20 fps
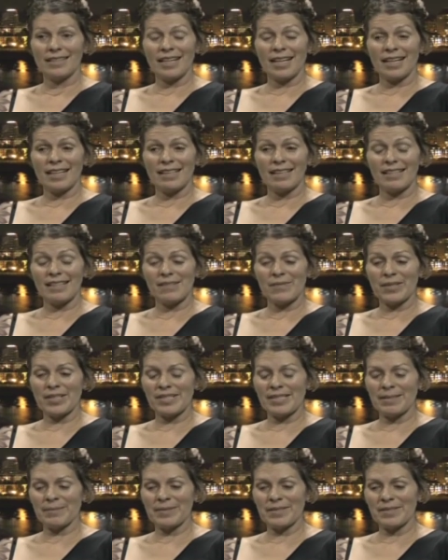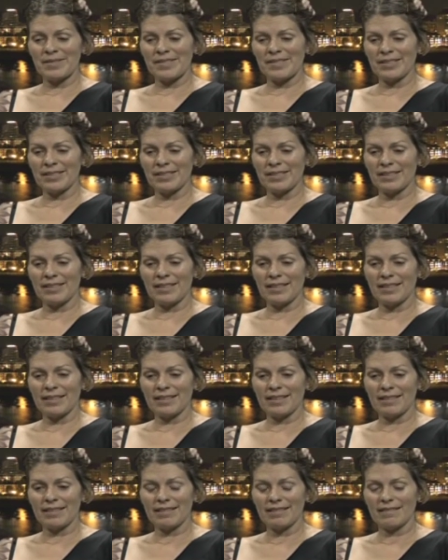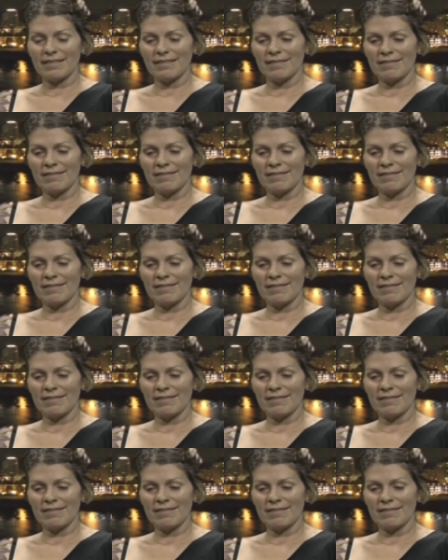as far as I'm concerned, the